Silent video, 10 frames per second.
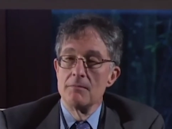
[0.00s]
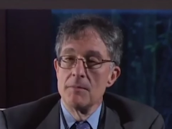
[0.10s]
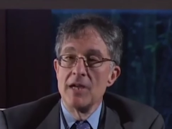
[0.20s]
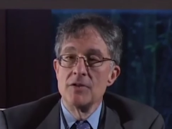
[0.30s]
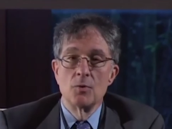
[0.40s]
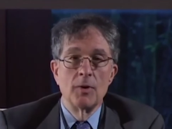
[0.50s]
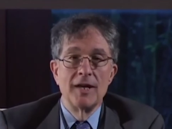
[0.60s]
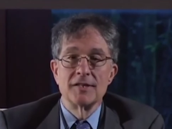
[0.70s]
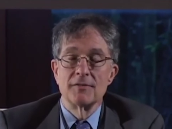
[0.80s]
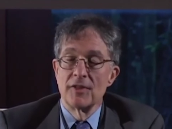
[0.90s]
major
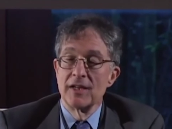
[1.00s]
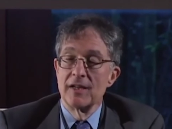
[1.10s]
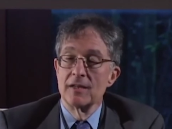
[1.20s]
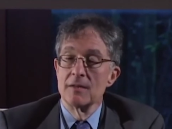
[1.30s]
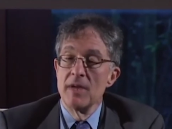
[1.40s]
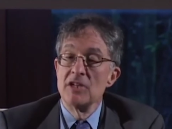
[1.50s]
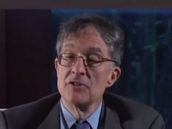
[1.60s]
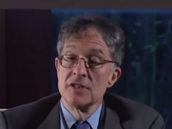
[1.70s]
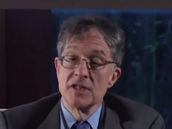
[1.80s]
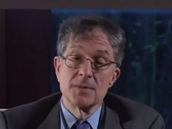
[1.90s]
ways of thinking, the
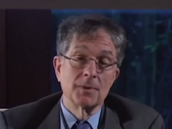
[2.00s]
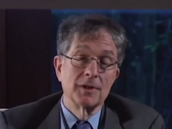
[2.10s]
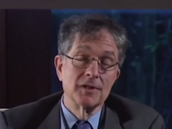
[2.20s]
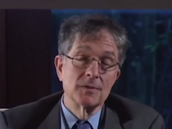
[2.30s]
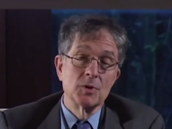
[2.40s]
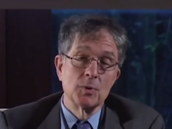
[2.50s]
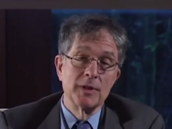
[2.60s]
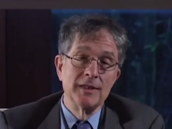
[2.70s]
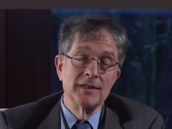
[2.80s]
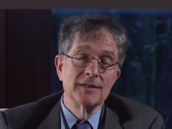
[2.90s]
major disciplines which
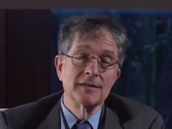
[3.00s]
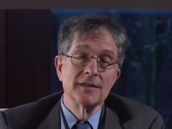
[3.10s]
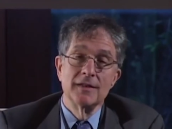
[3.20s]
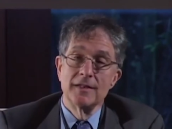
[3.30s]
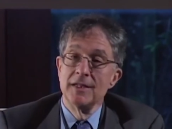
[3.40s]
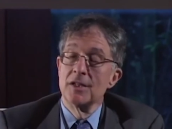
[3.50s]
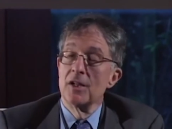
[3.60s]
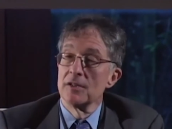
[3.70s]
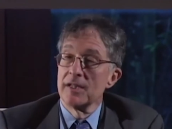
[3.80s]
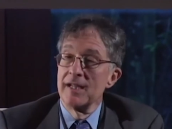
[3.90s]
we need to
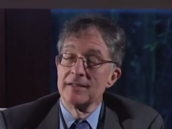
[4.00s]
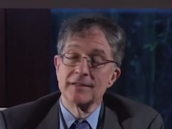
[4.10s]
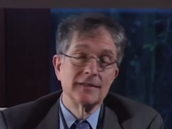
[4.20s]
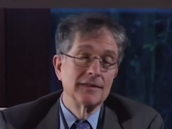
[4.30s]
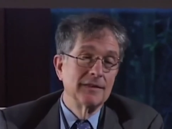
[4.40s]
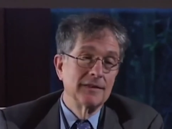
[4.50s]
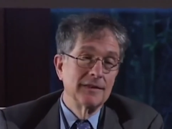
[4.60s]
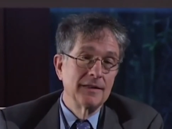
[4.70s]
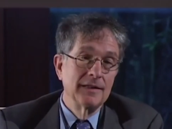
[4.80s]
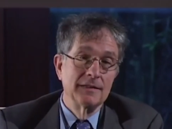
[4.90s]
inculcate
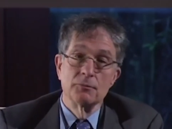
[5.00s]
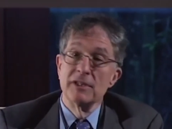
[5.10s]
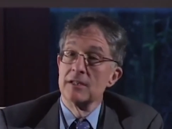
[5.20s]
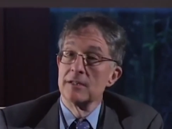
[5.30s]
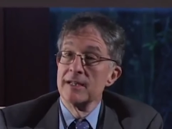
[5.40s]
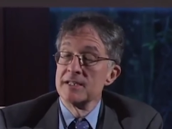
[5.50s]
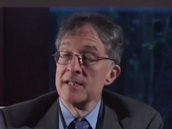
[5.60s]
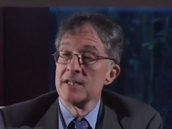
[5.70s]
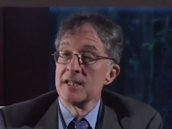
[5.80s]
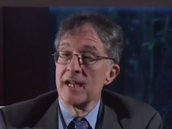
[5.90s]
in
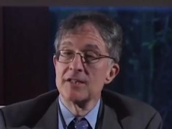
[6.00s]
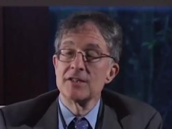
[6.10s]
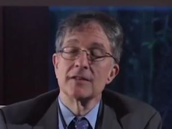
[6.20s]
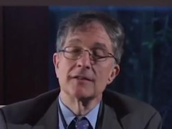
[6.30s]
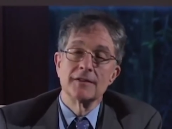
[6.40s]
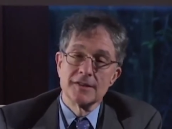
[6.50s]
pre-collegiate education.